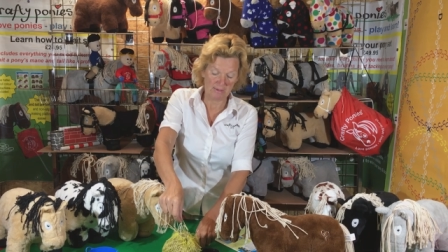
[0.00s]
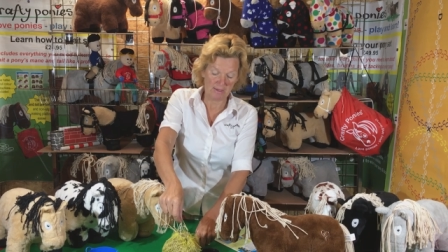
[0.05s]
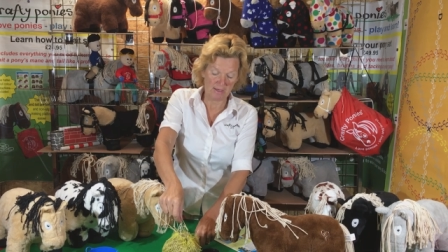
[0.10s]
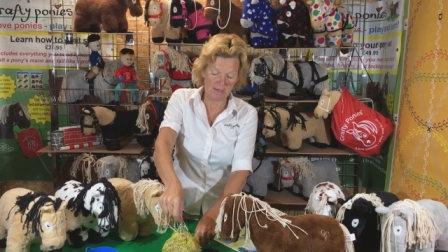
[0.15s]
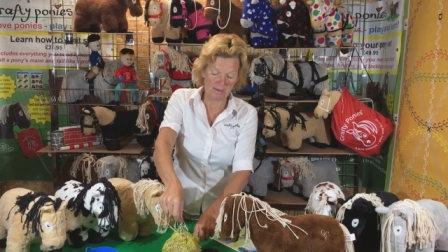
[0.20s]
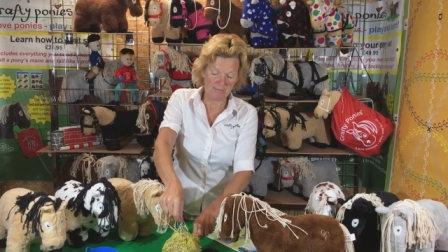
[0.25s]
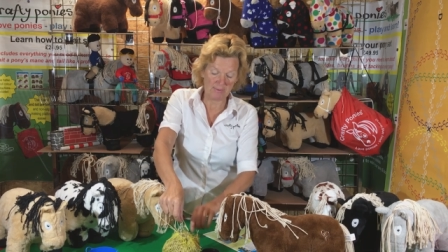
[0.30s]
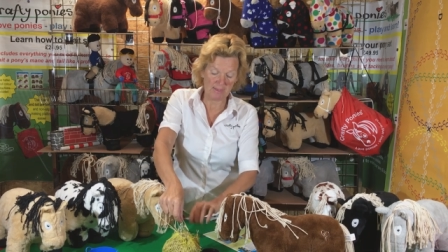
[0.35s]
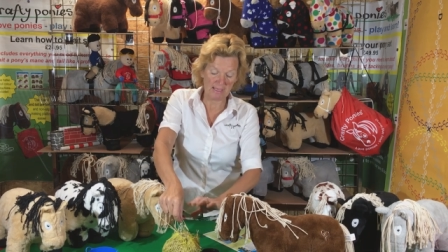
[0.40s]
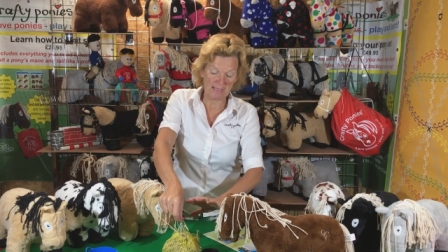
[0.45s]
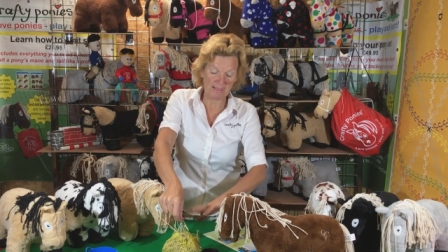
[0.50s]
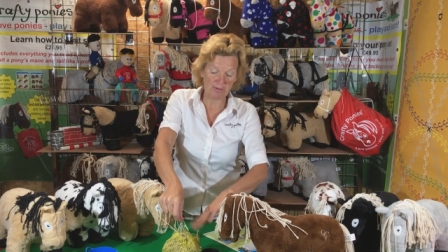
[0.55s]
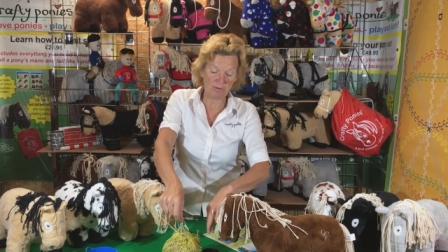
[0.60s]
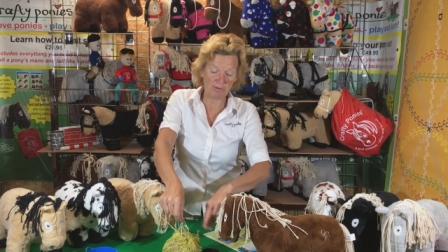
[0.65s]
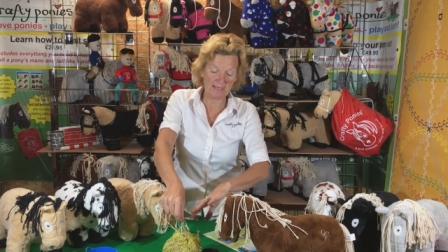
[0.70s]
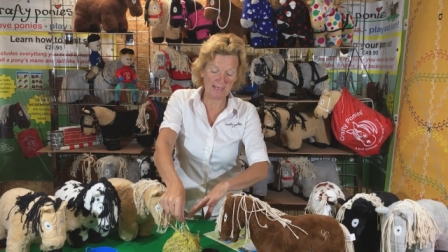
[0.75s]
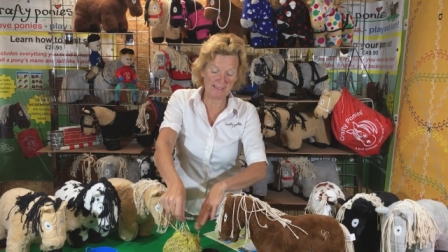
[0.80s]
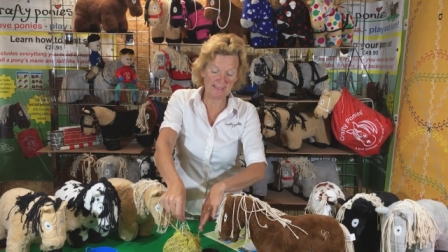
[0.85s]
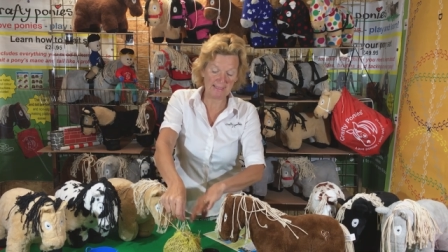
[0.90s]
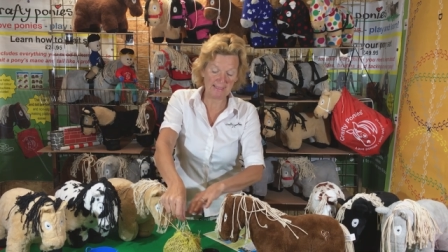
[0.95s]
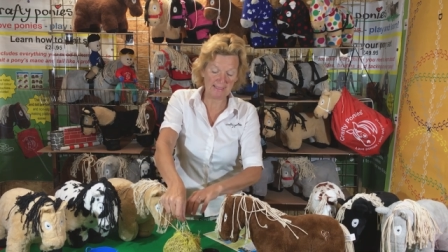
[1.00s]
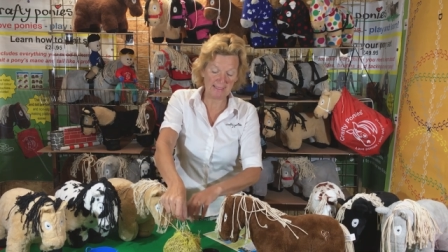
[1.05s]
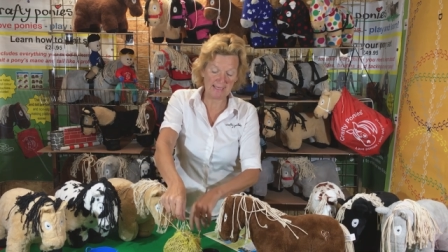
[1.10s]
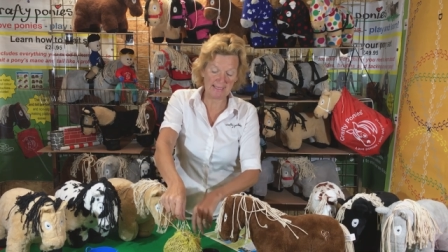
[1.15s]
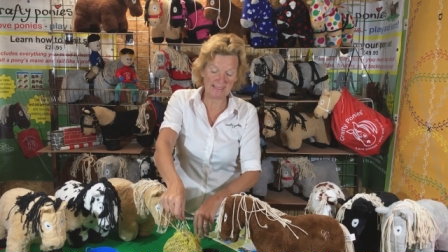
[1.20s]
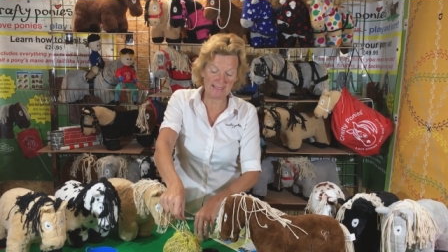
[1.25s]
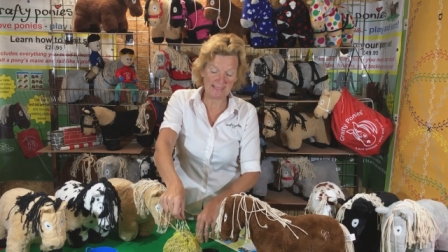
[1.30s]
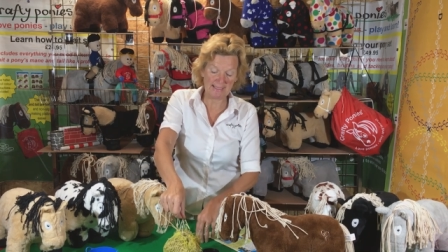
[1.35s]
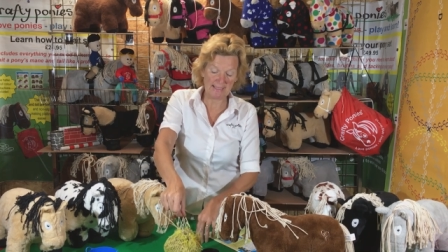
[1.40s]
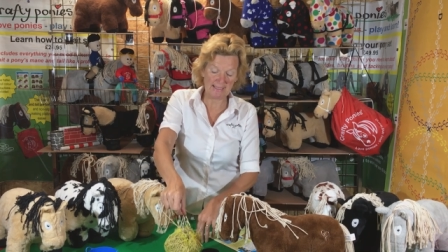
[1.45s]
um, they could get his
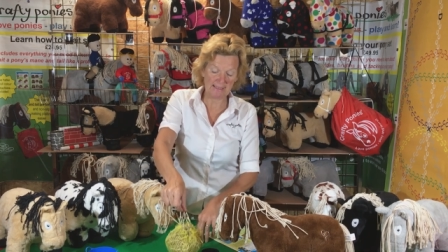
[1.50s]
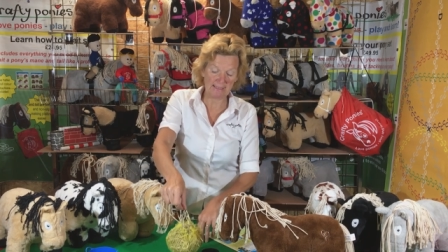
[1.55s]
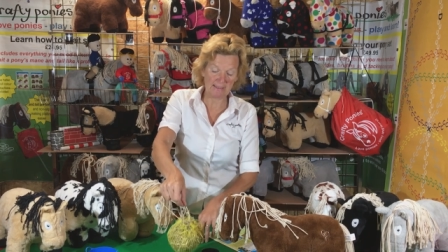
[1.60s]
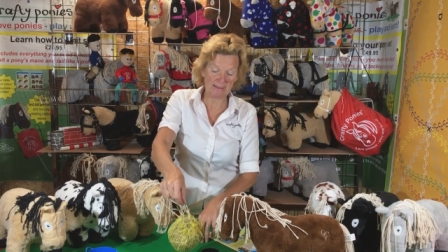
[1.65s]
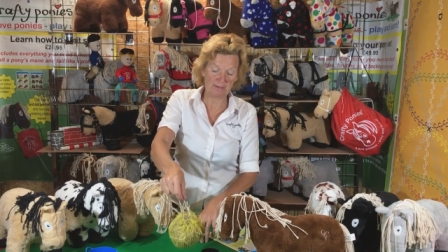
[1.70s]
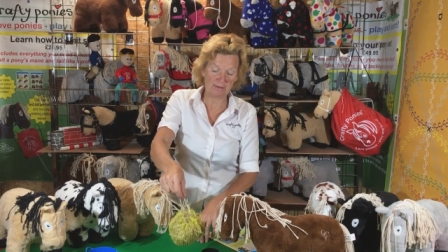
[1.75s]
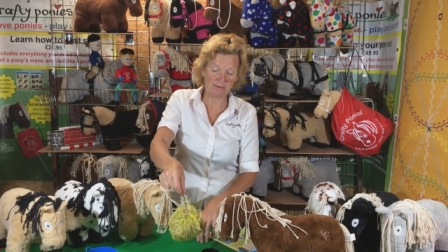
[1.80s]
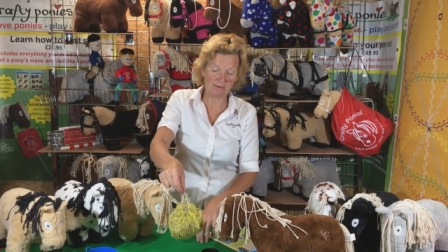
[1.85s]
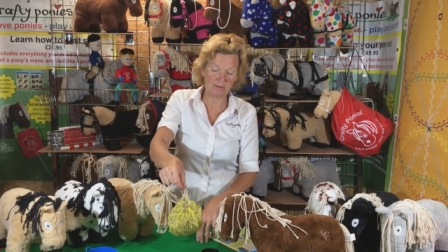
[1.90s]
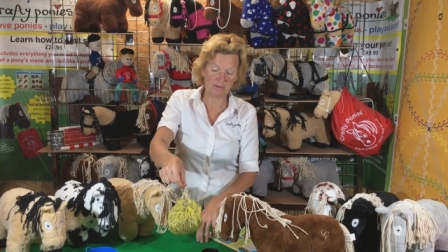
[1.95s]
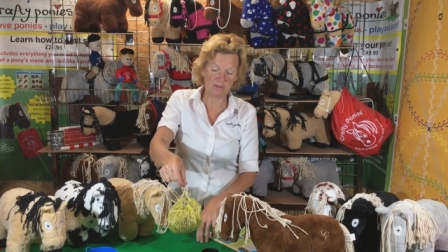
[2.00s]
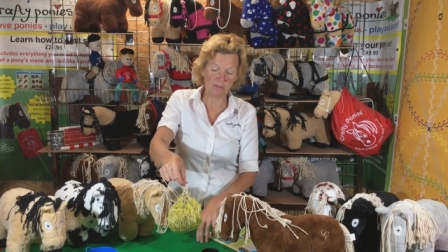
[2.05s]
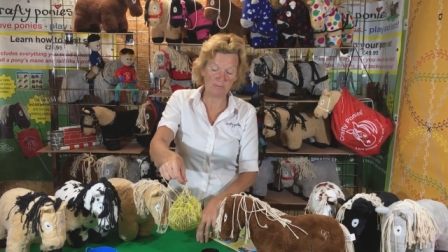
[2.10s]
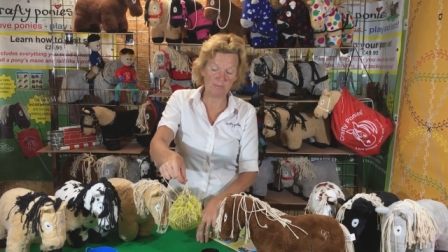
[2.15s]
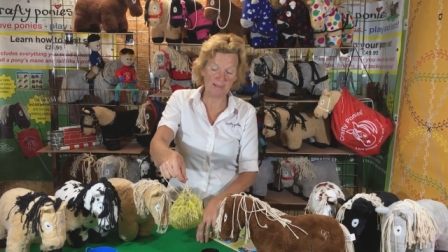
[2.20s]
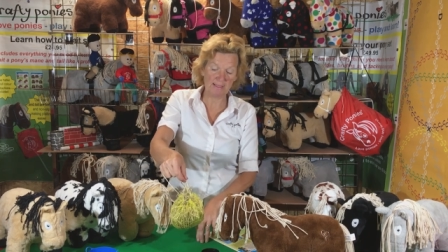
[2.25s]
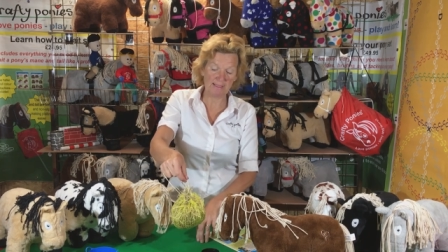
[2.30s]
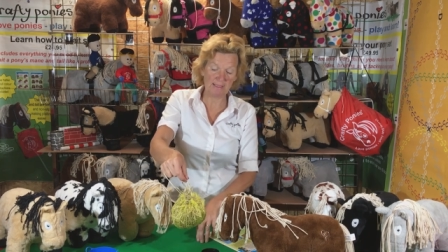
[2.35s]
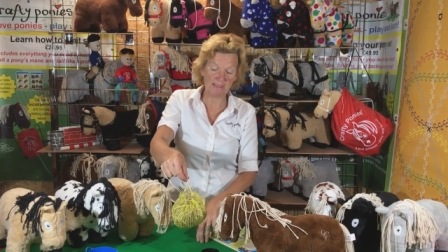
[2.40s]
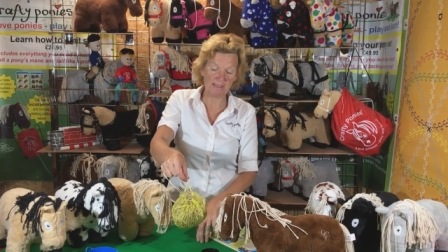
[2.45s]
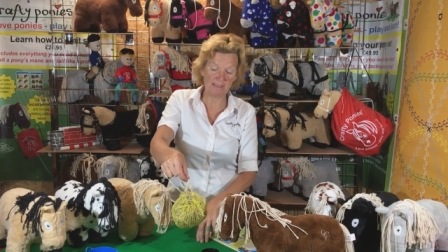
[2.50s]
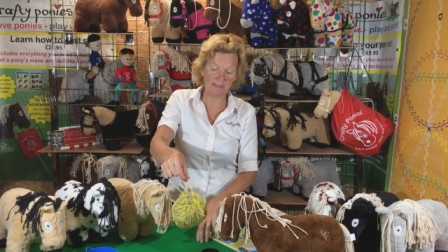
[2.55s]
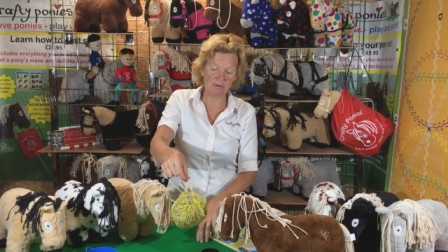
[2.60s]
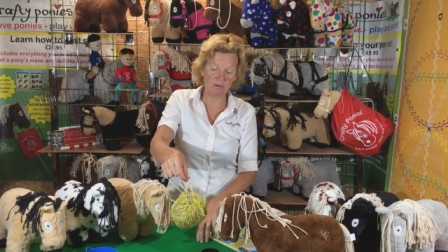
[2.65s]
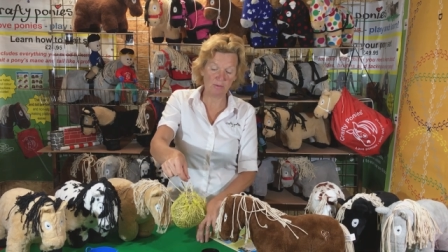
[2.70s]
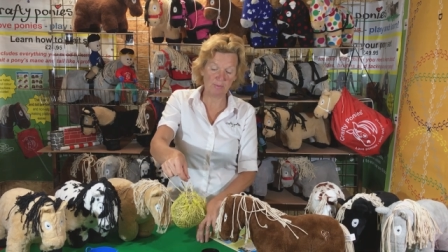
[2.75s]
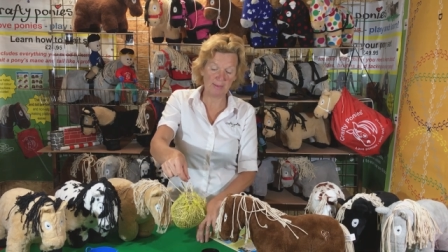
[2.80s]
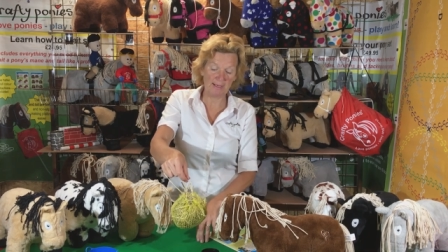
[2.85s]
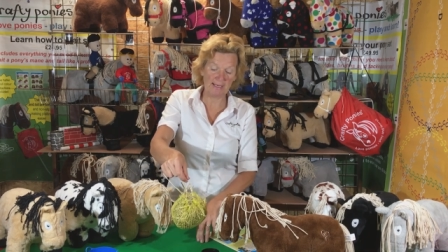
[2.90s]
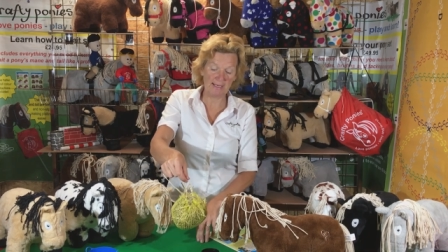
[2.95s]
leg in it so it's better
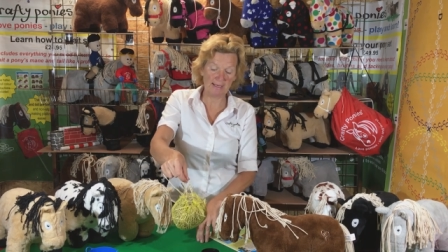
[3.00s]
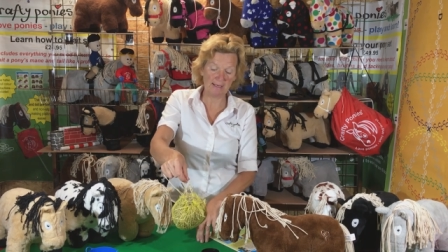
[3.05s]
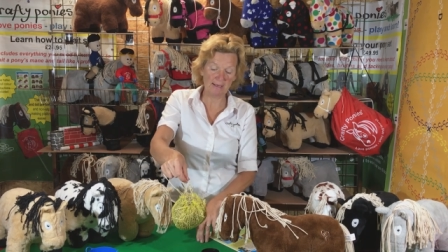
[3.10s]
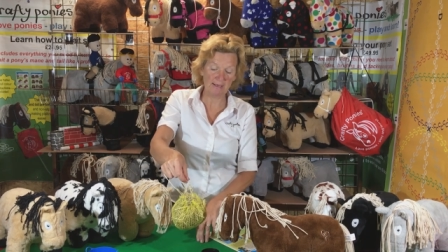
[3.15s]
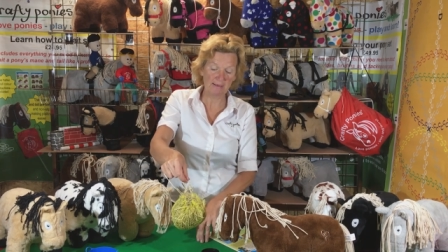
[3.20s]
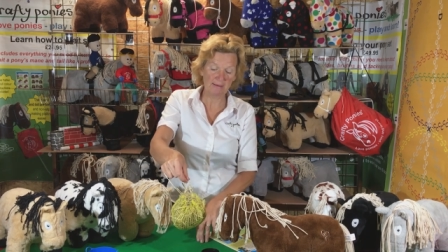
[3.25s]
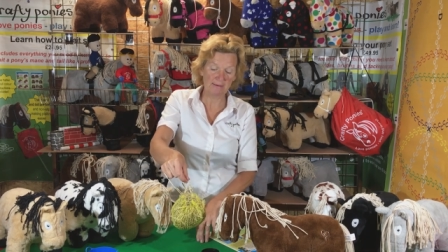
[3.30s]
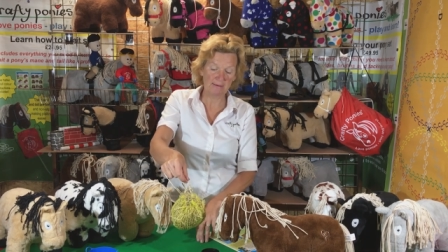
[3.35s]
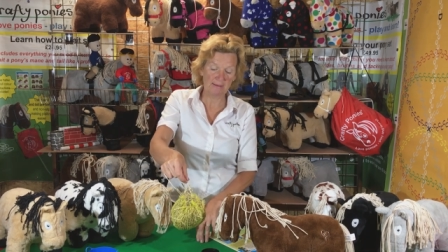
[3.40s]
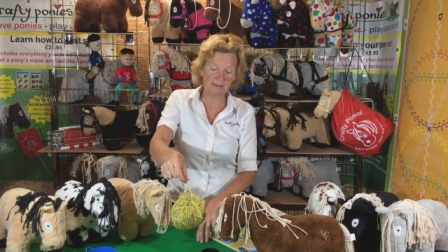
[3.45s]
up here